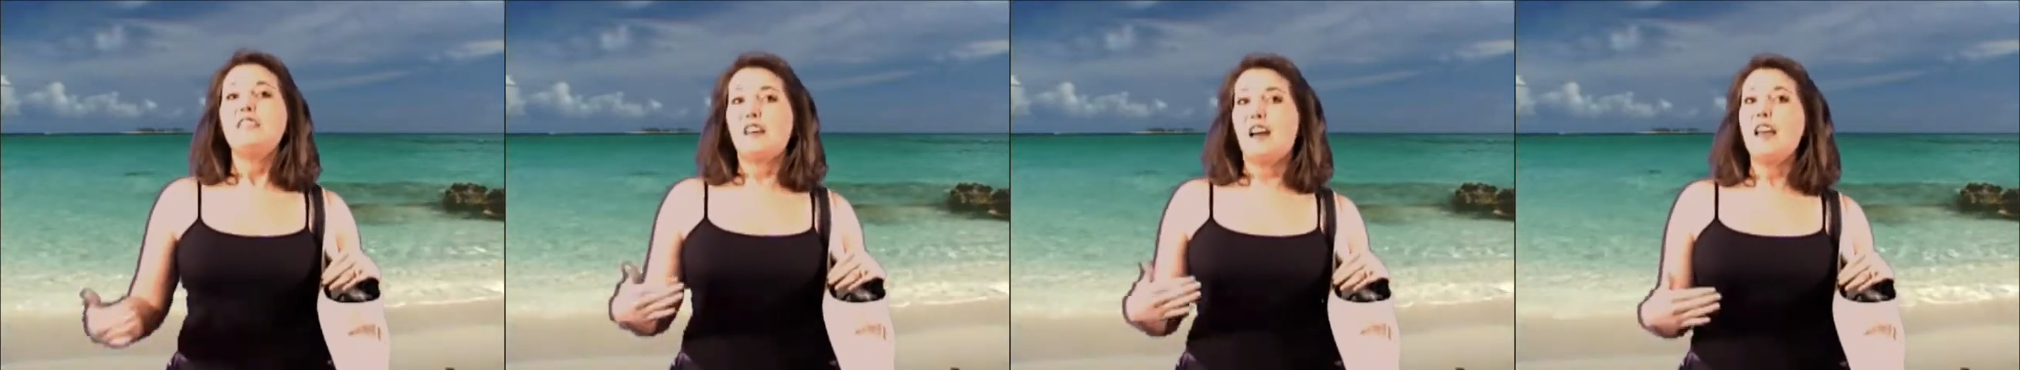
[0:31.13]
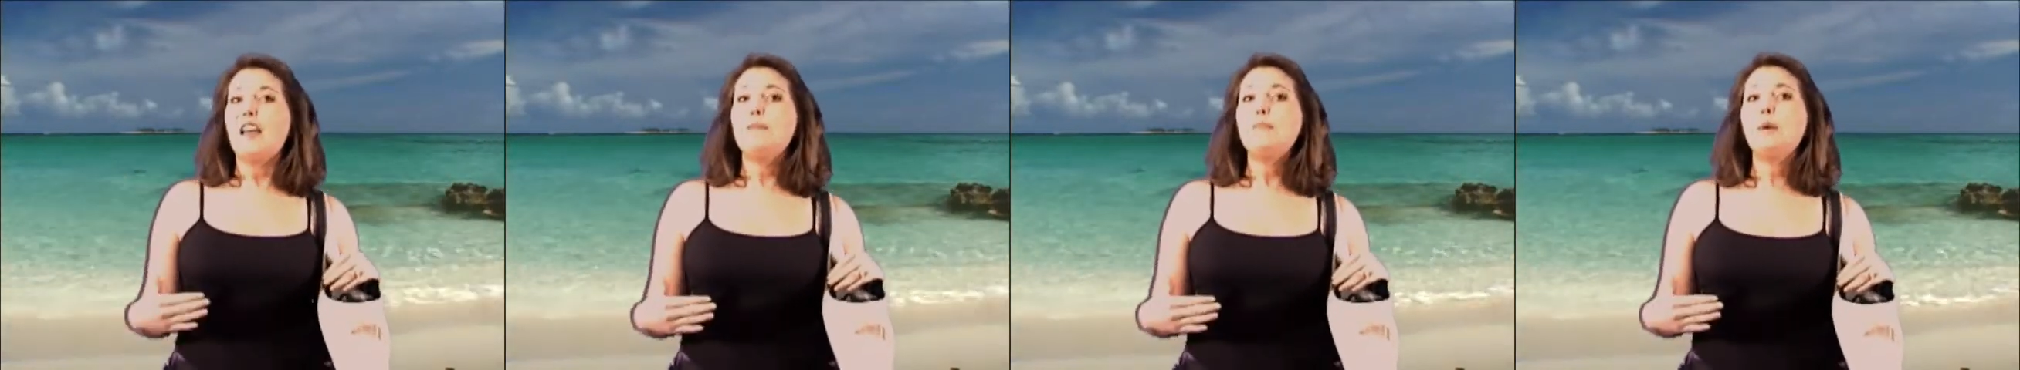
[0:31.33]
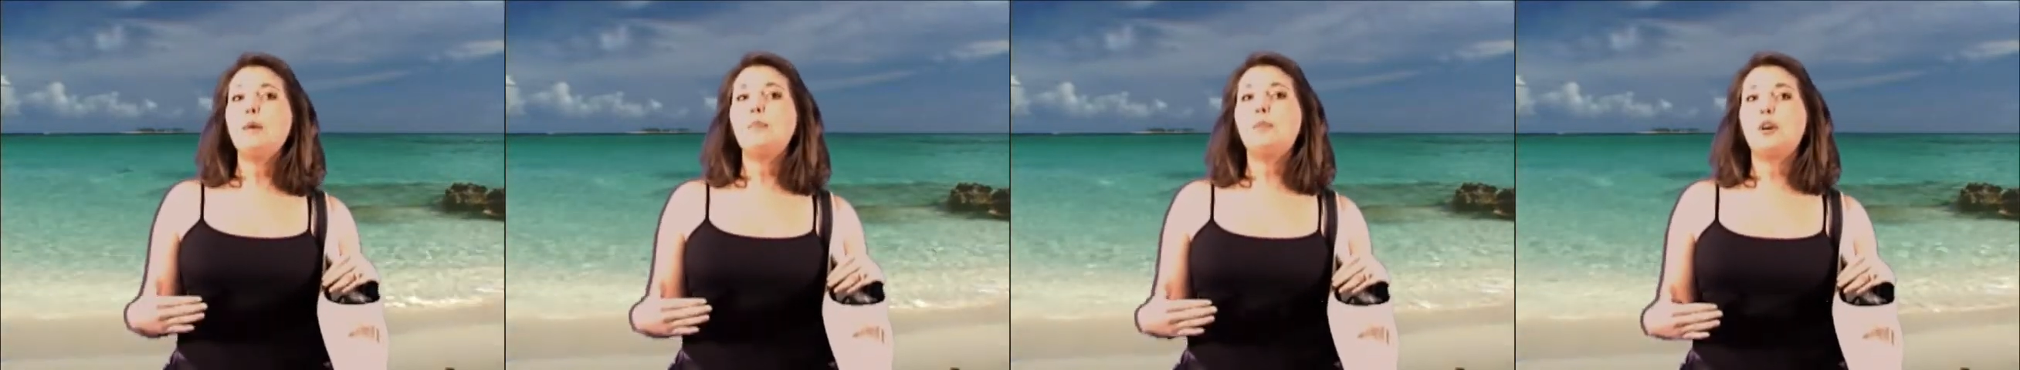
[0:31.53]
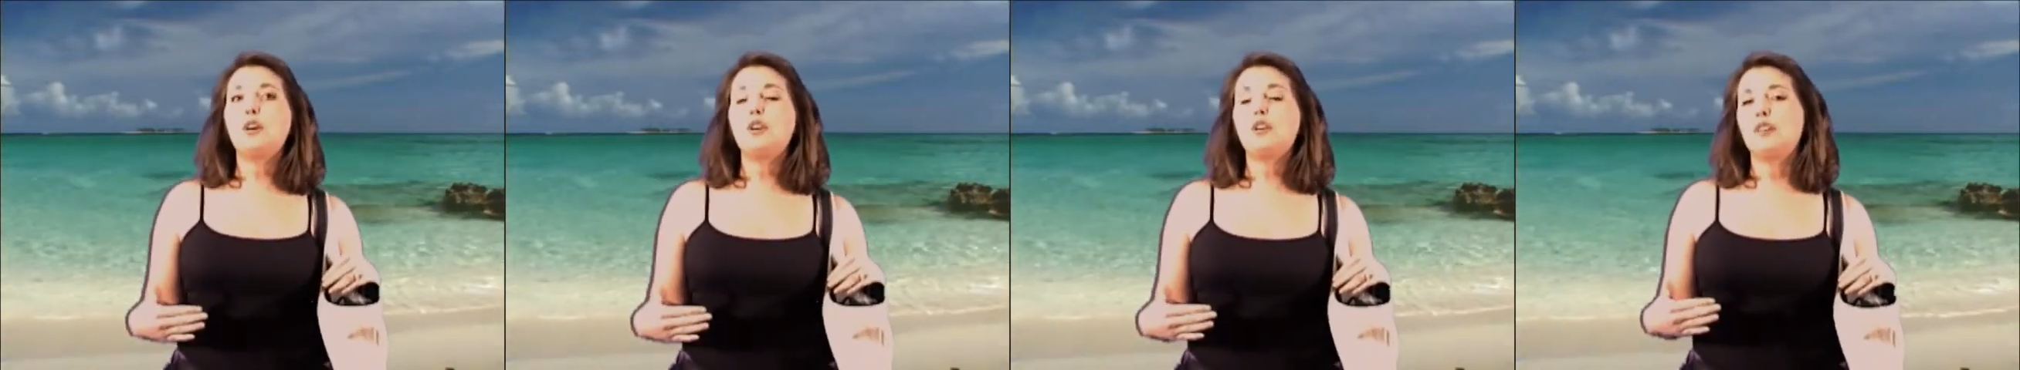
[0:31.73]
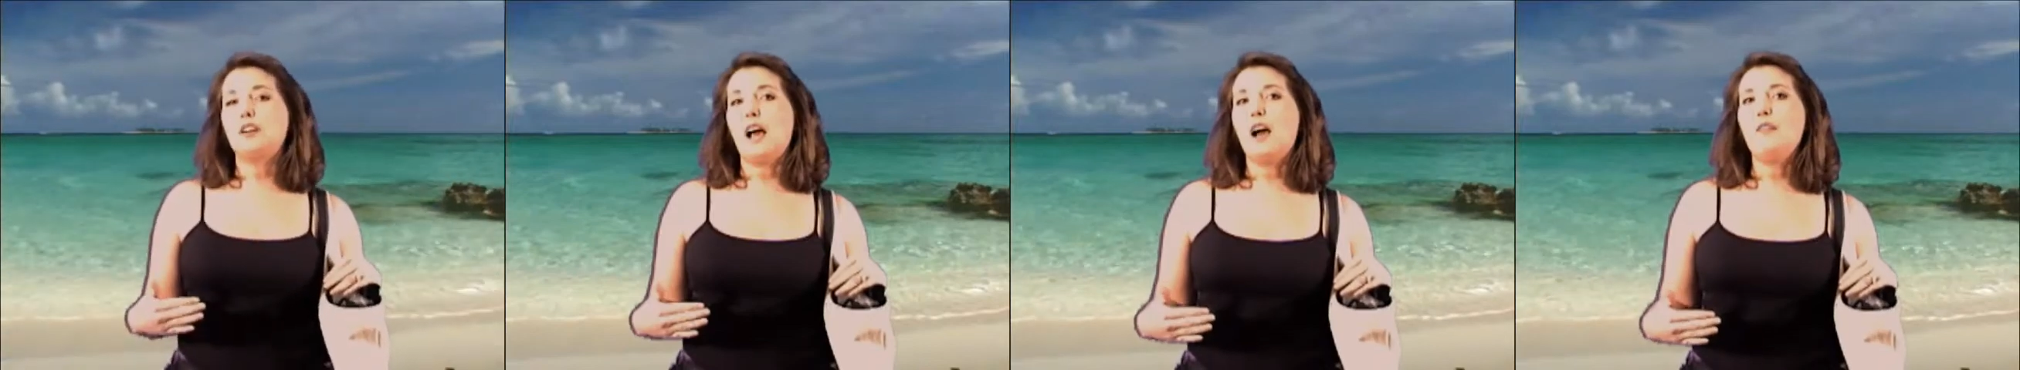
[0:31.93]
I have my
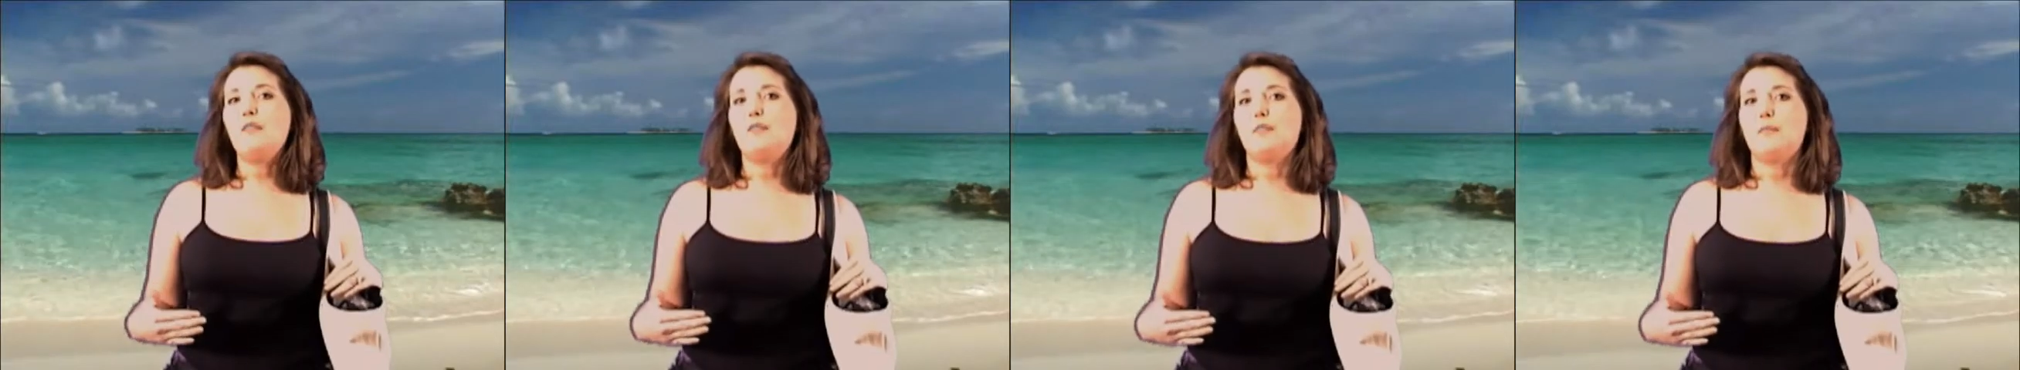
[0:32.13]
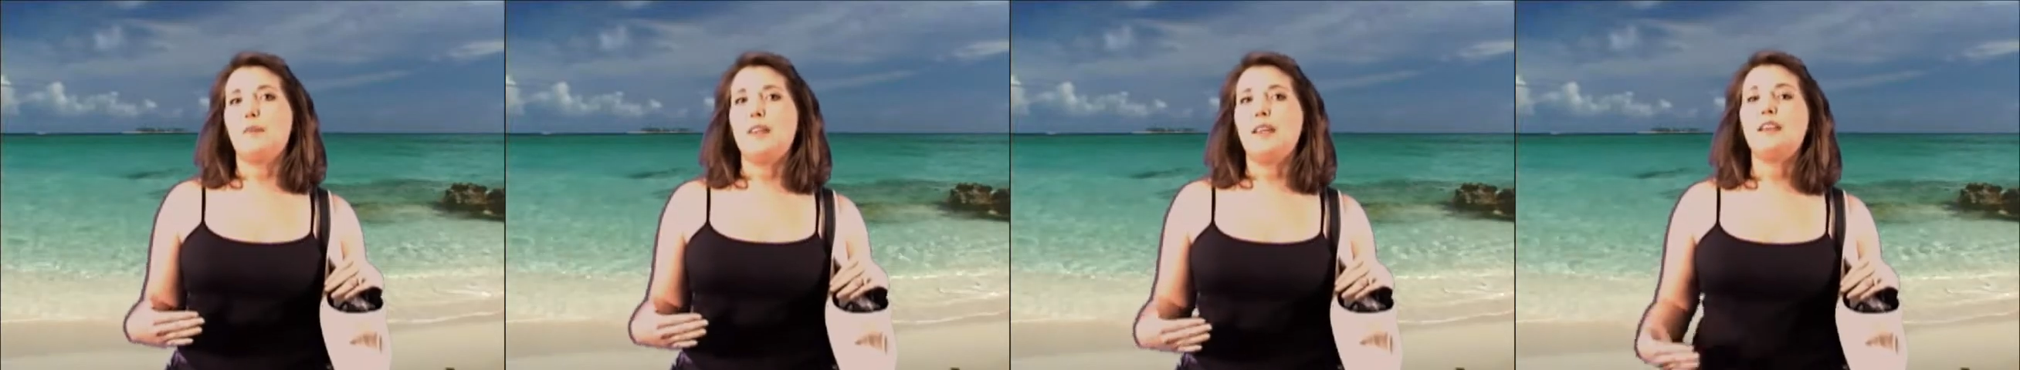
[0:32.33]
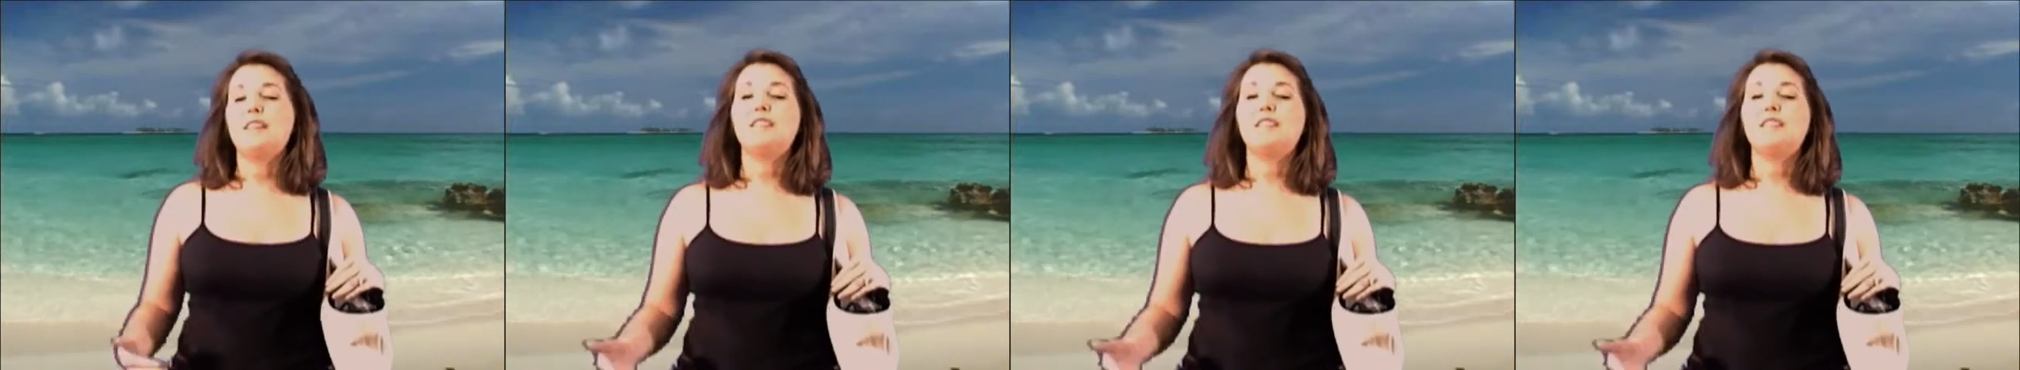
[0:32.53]
work cut out for me